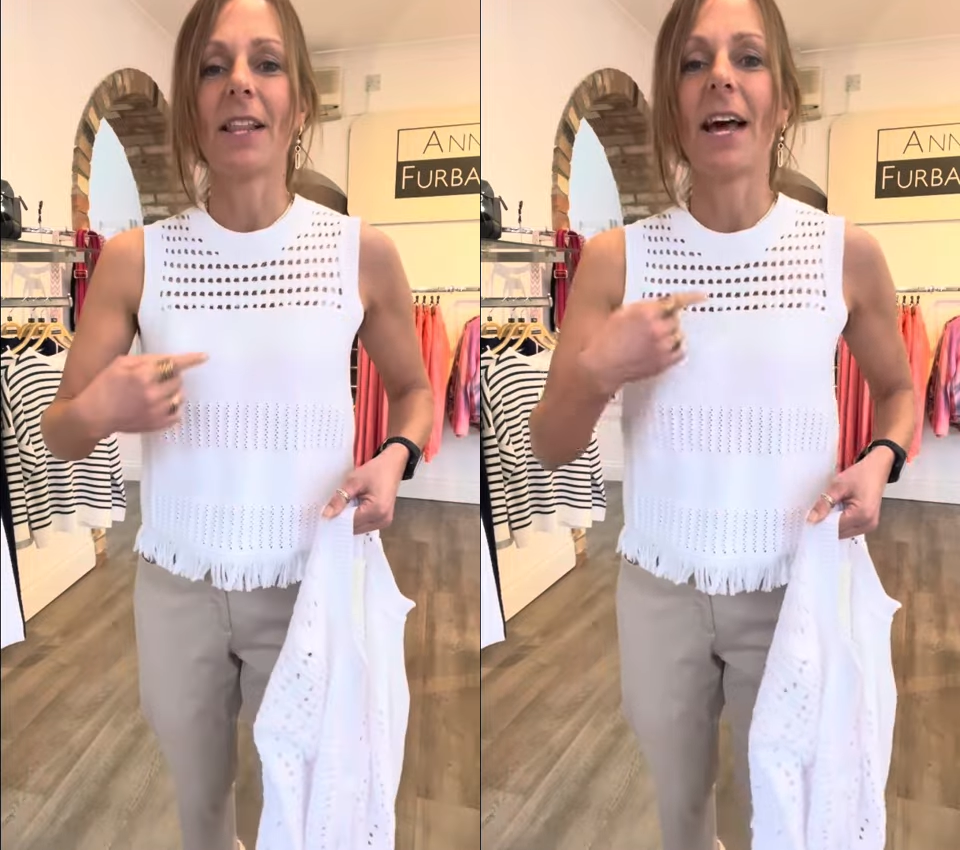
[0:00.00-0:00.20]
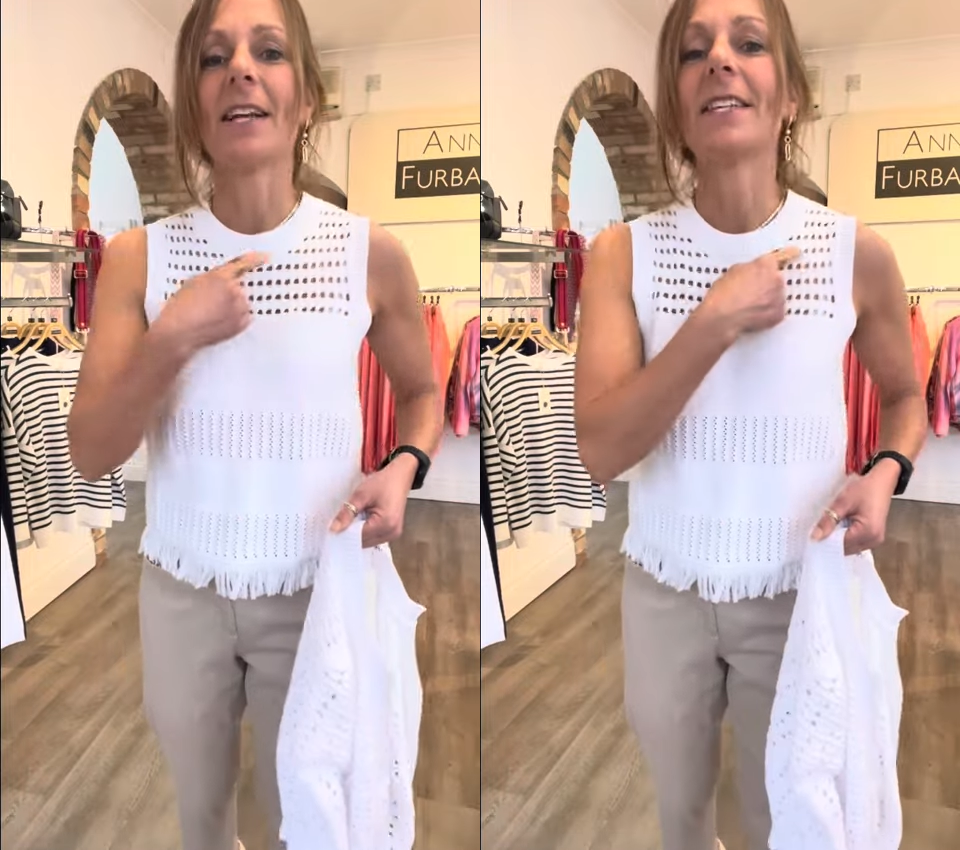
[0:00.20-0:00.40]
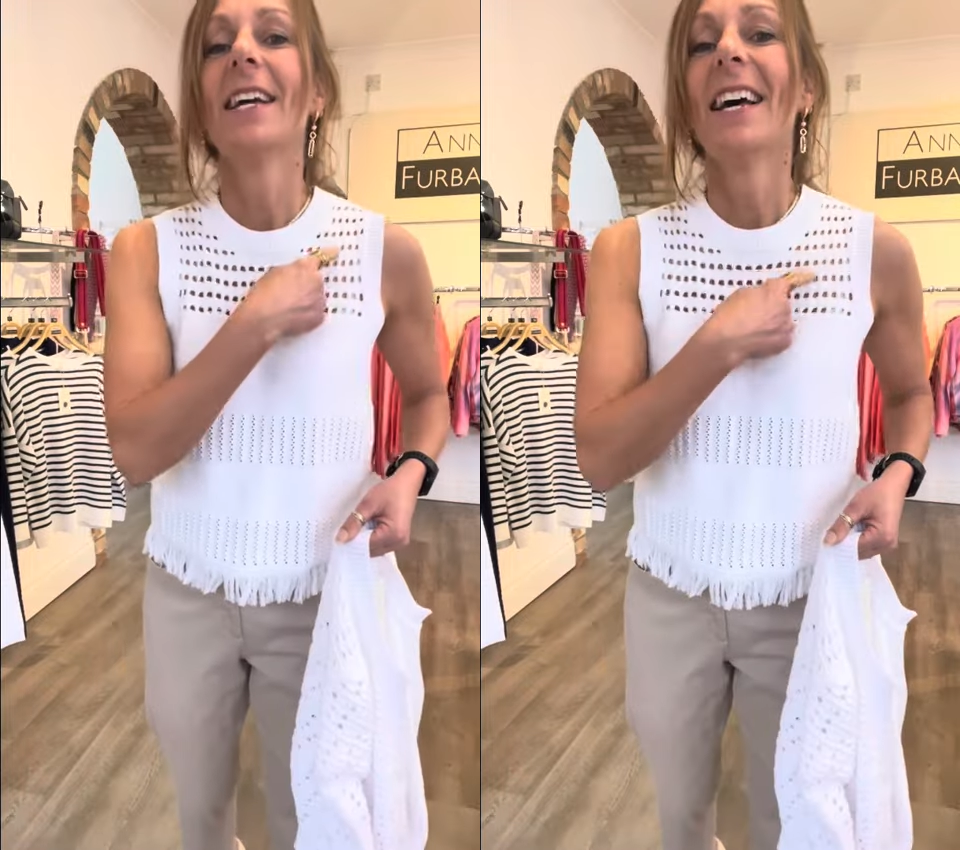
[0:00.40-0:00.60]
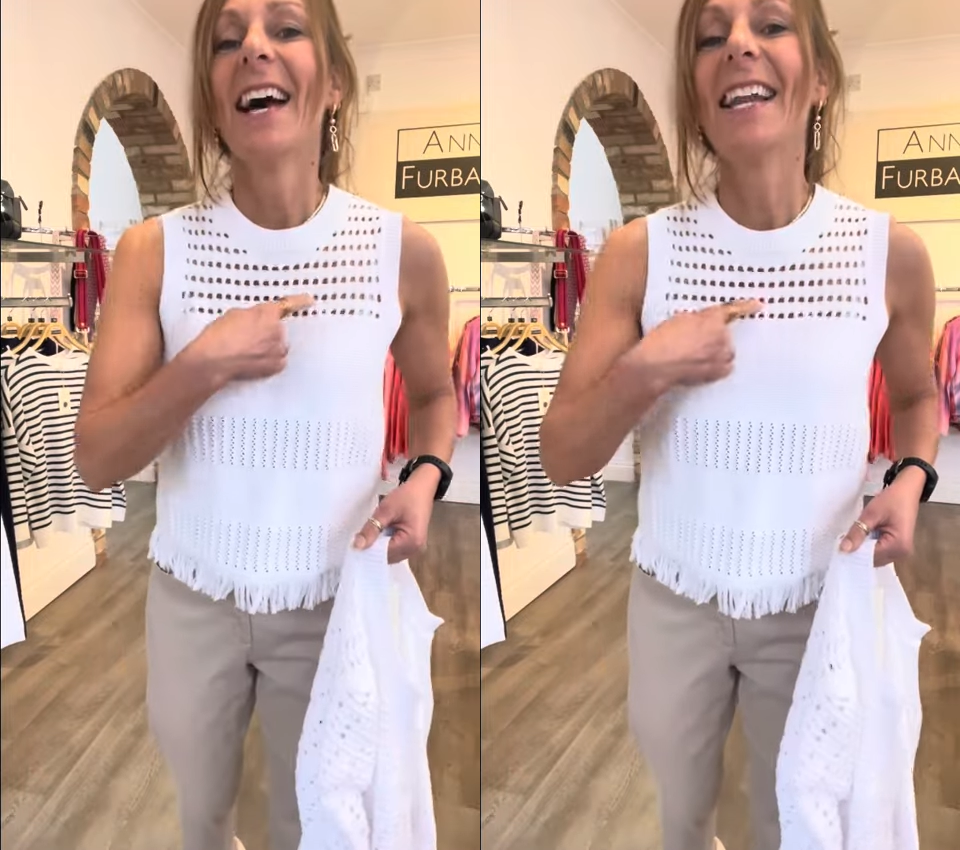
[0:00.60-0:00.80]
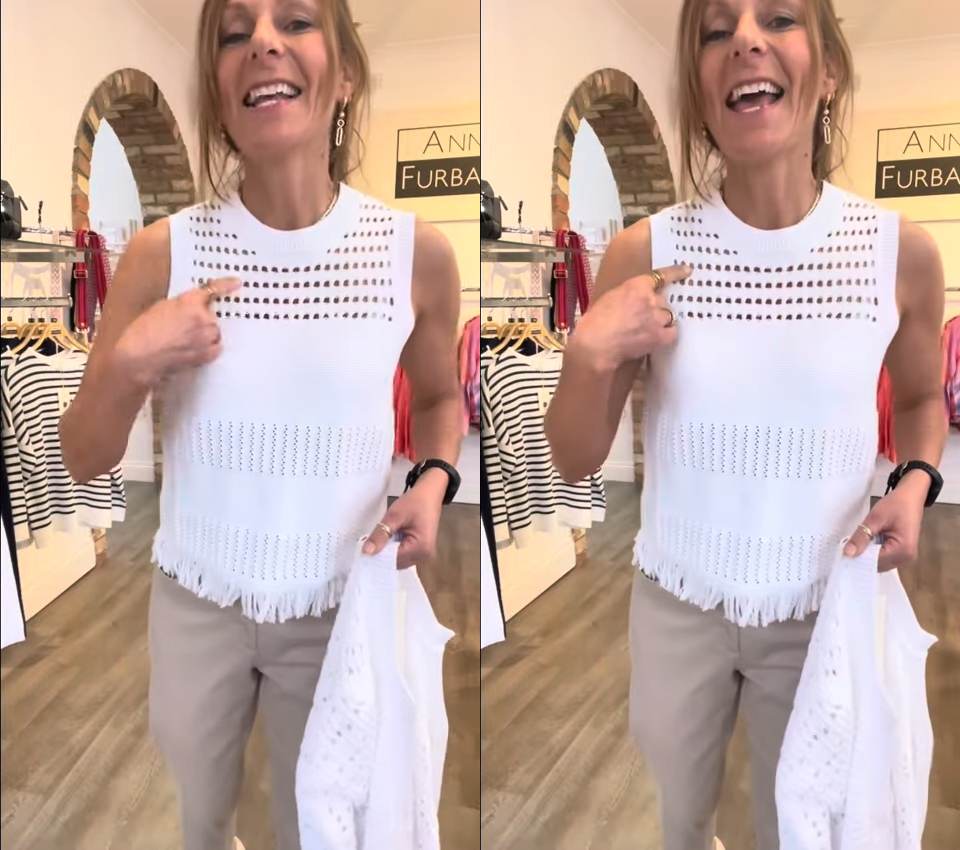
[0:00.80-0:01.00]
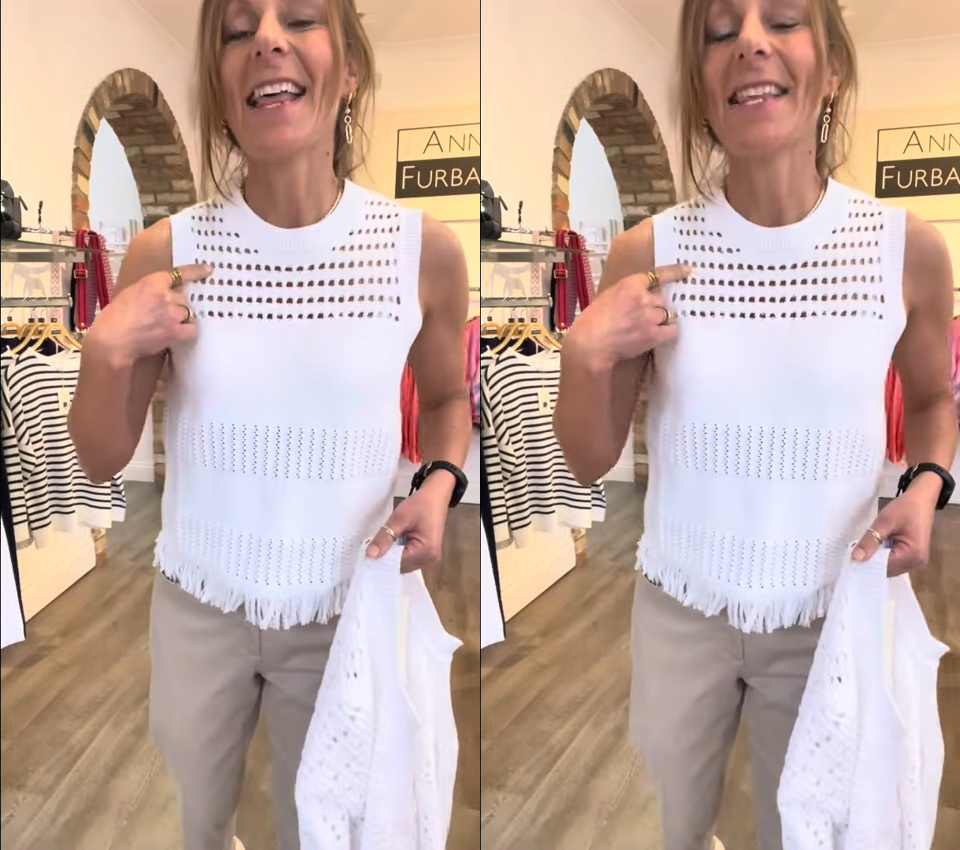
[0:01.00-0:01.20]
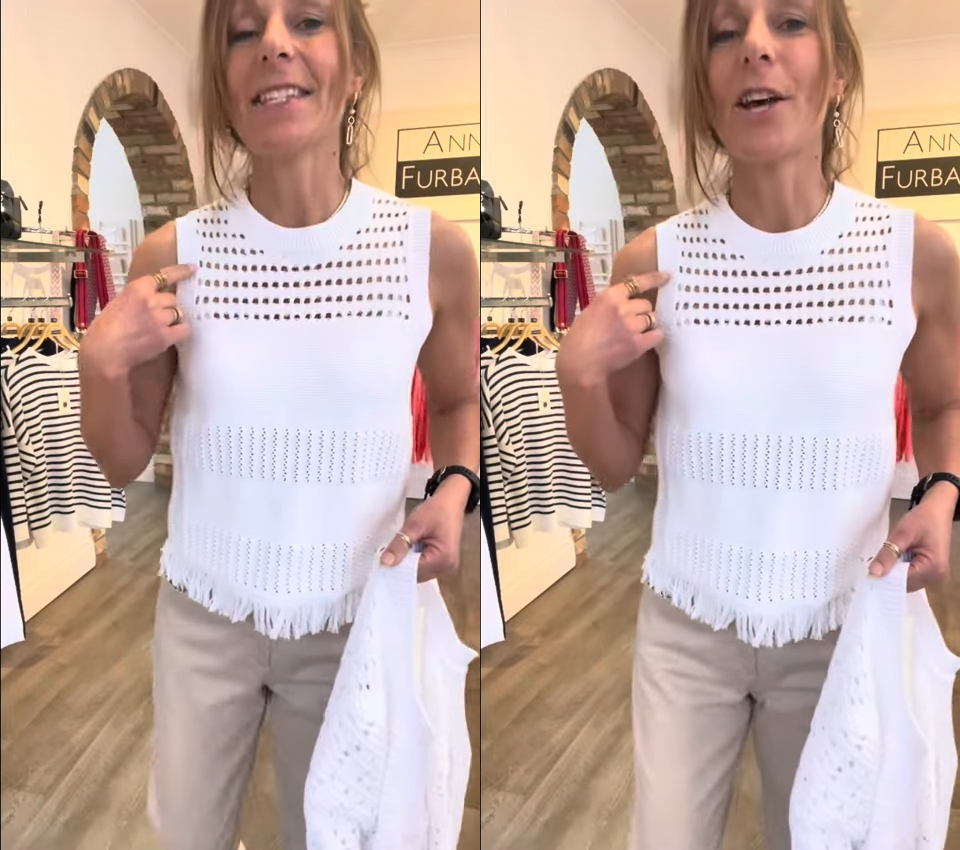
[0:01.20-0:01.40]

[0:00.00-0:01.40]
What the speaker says: that. And again, this